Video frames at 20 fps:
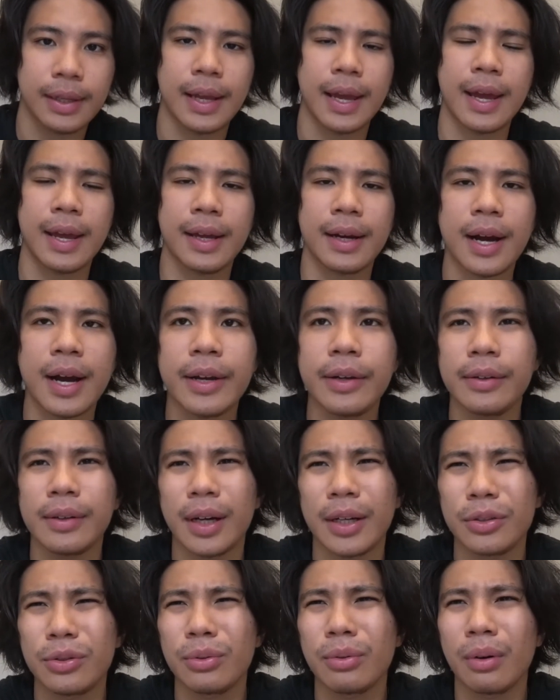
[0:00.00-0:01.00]
And
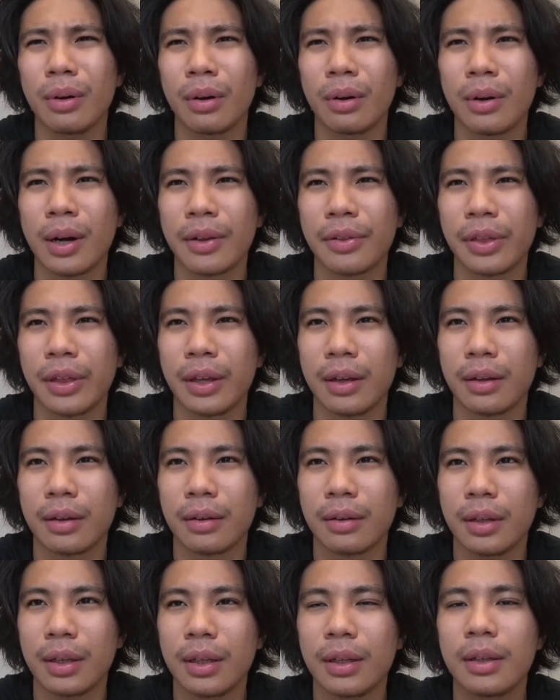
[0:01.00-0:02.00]
I do know, I think
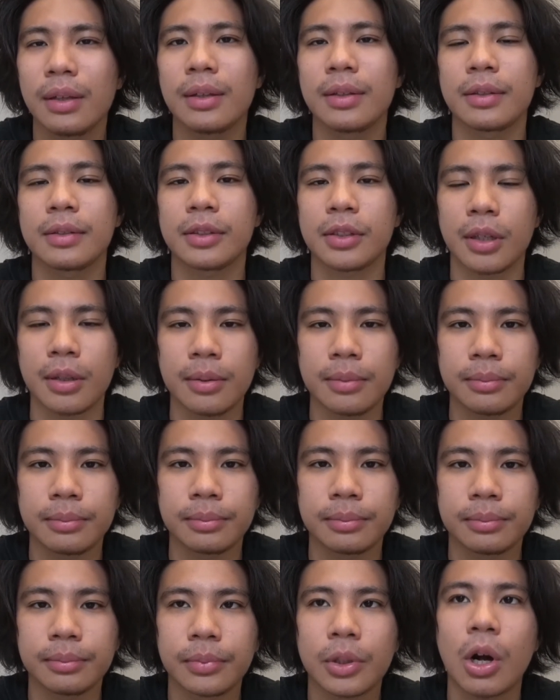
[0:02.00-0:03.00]

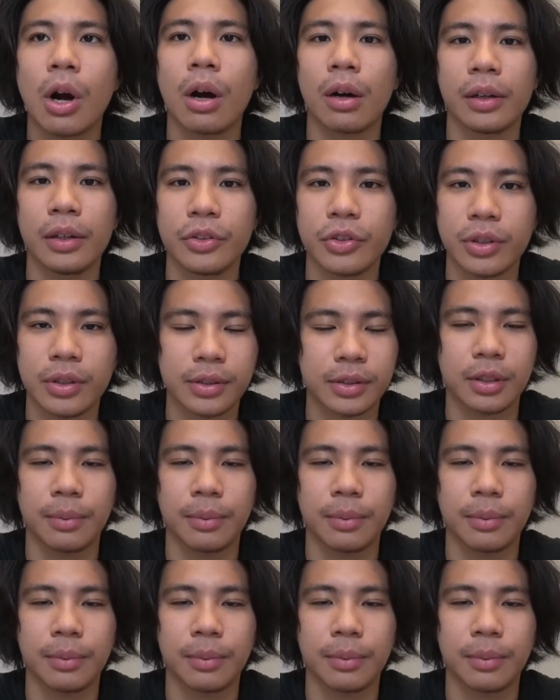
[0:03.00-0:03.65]
some colleges,